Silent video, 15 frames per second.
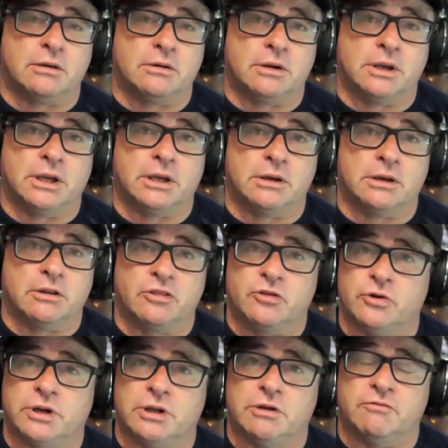
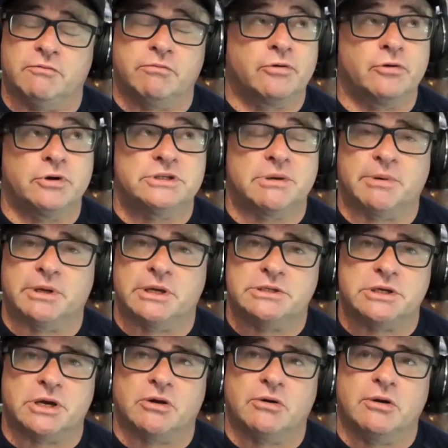30 something years
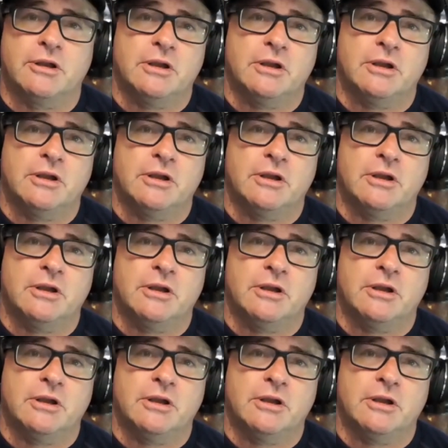ago